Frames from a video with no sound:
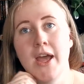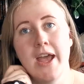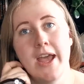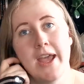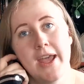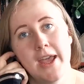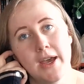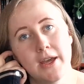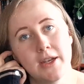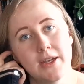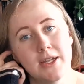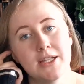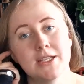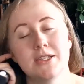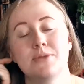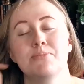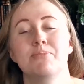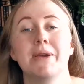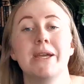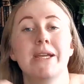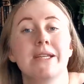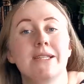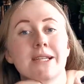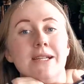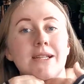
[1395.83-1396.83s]
and it's
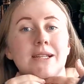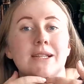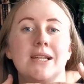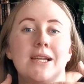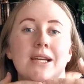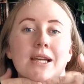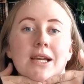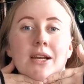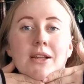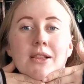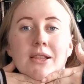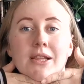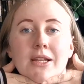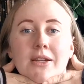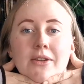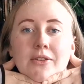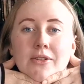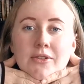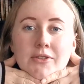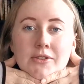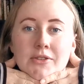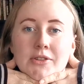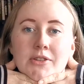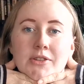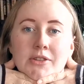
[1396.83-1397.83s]
basically a
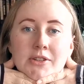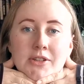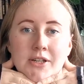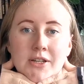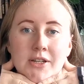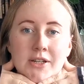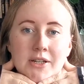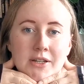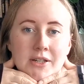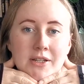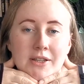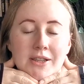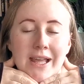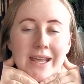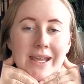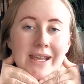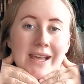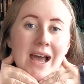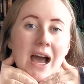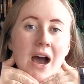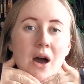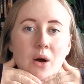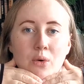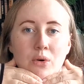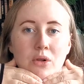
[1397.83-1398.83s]
little like
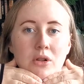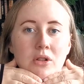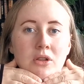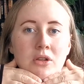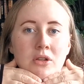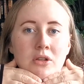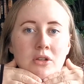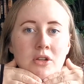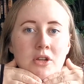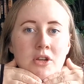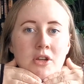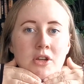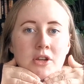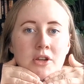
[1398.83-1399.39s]
cowl